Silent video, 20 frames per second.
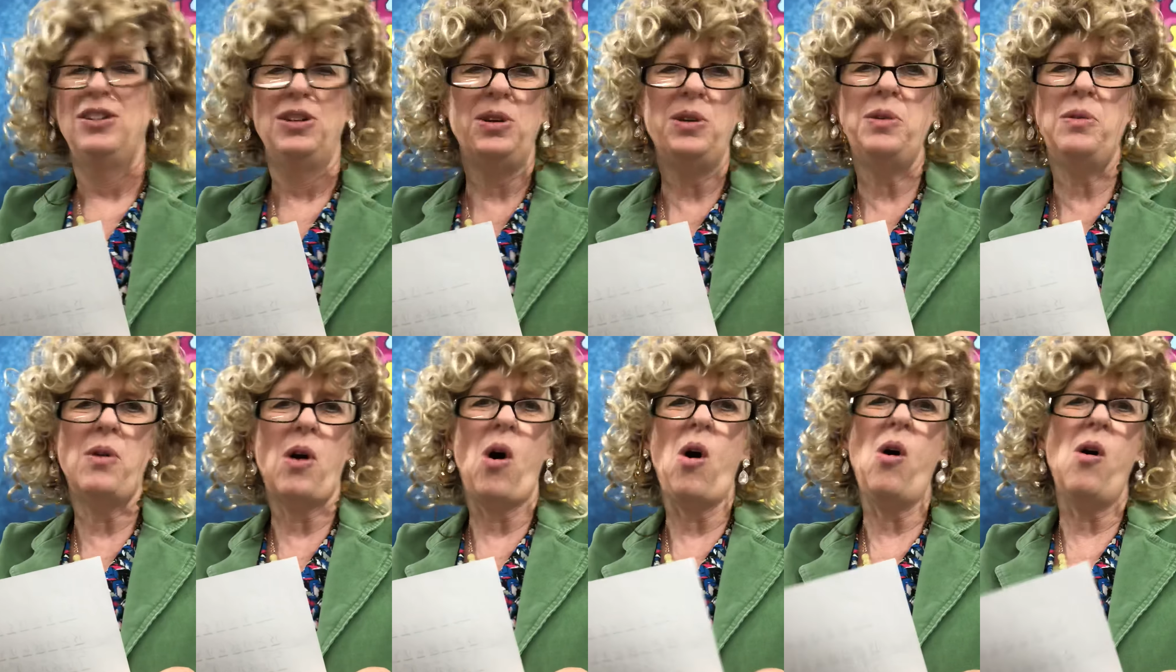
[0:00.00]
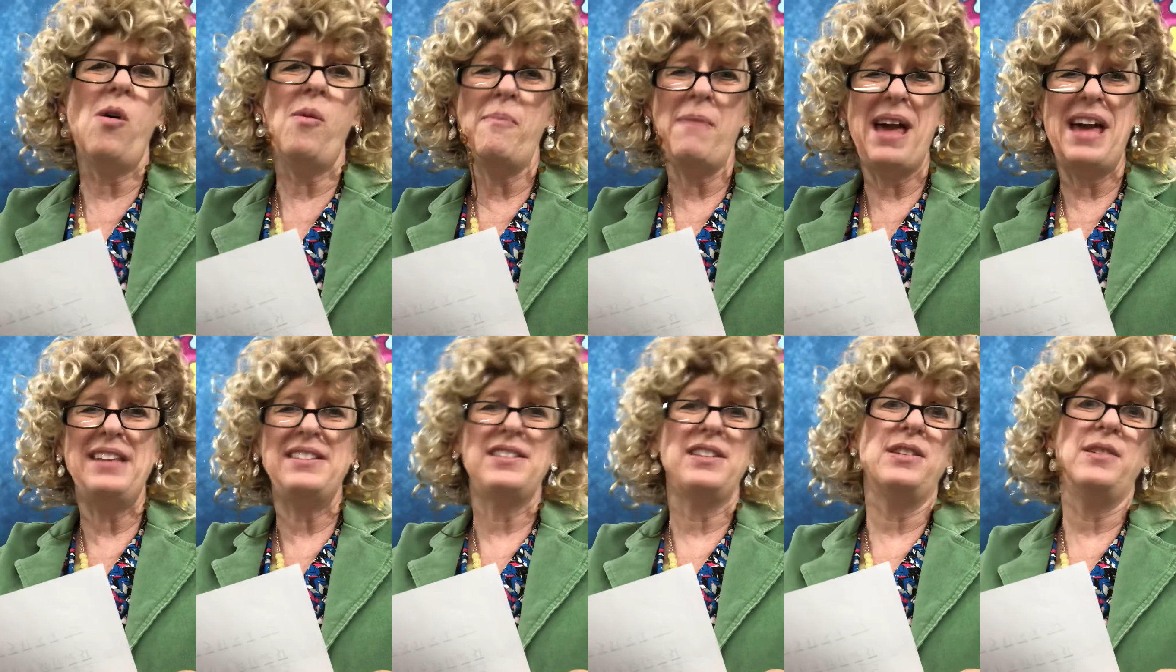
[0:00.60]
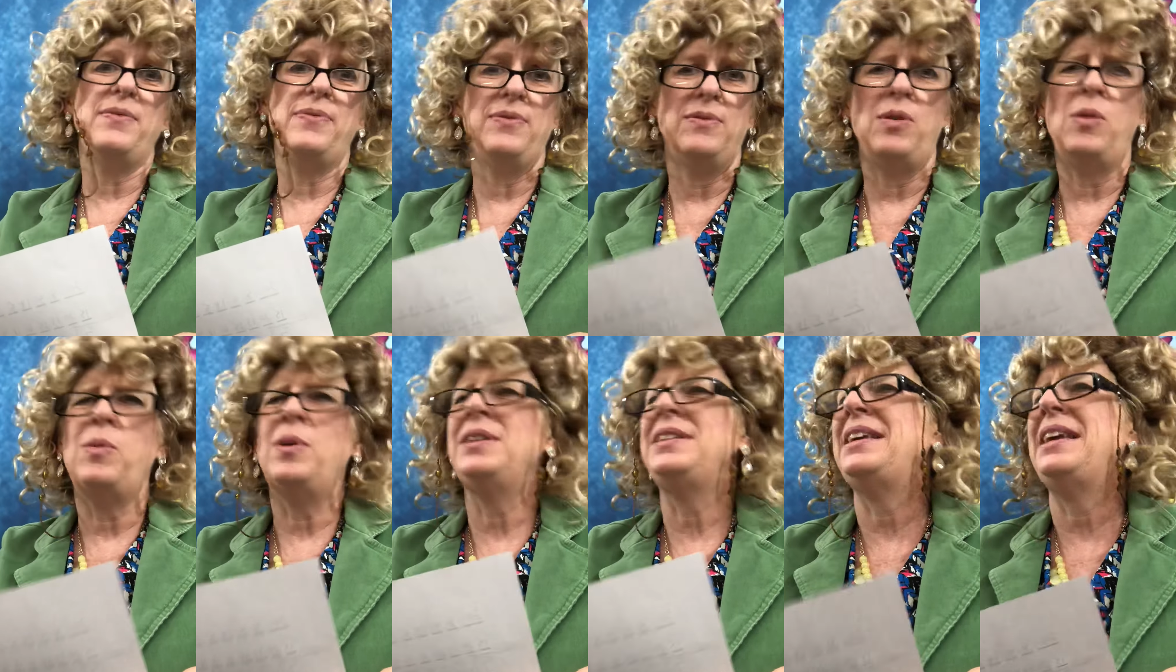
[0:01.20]
All matter of
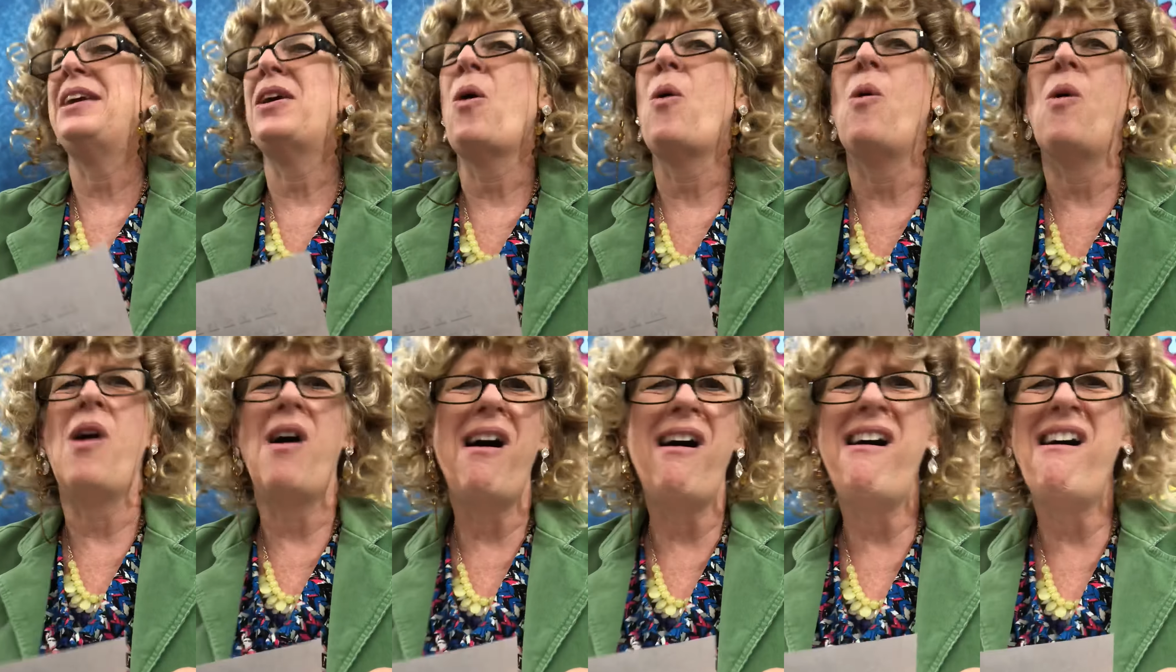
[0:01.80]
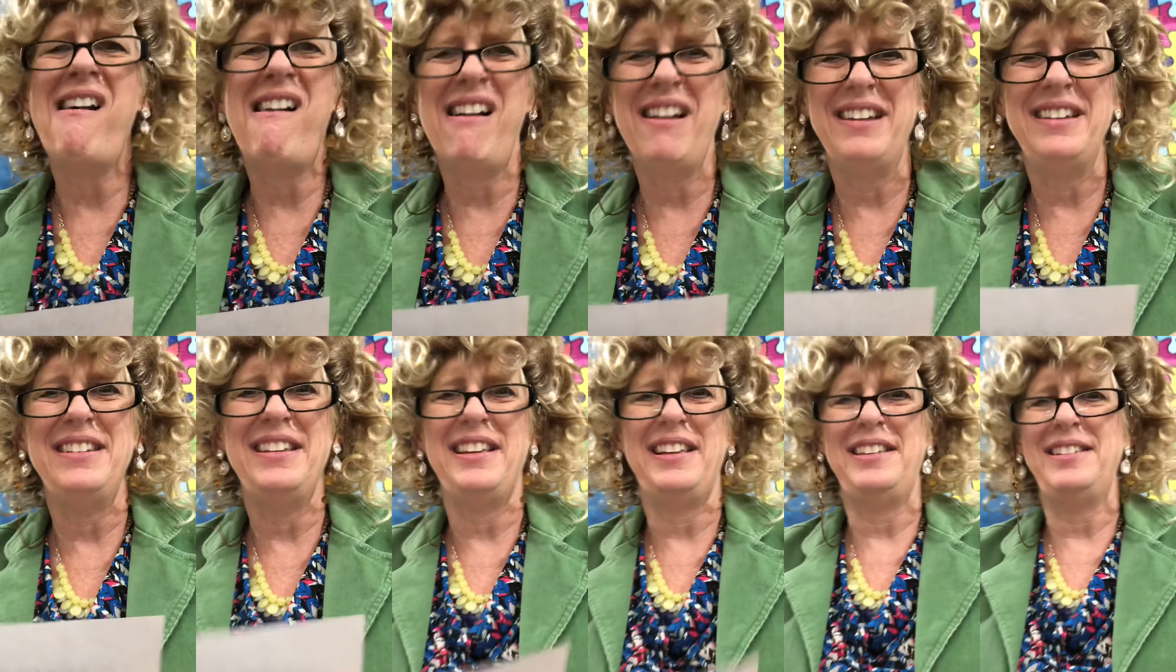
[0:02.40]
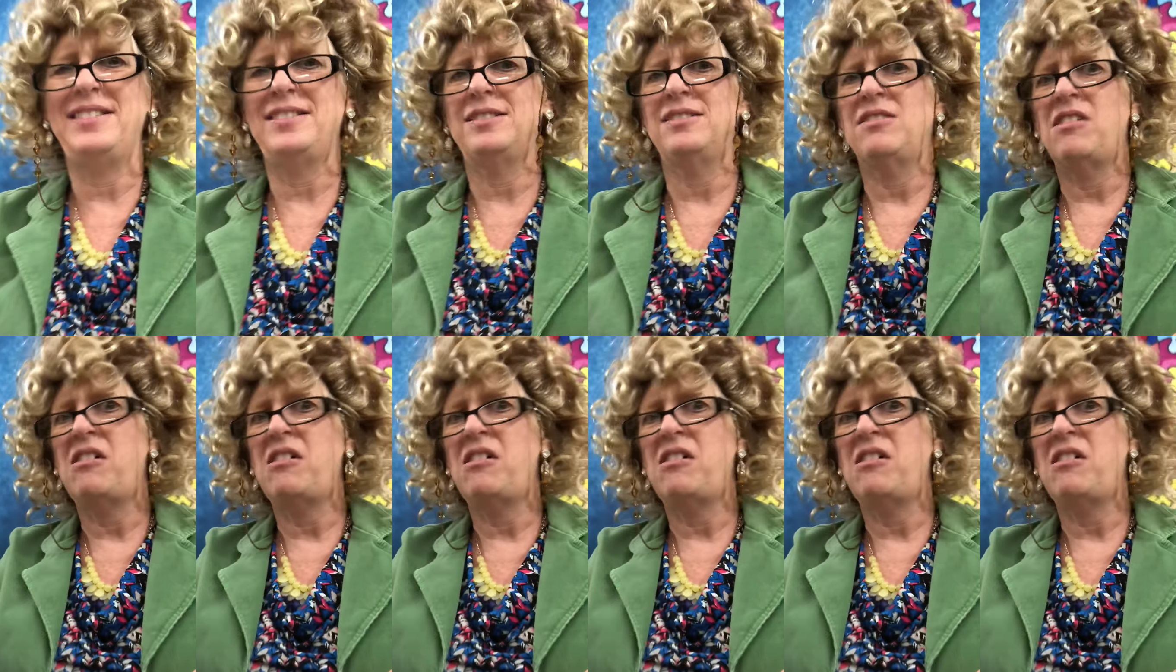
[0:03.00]
what they call I-ness.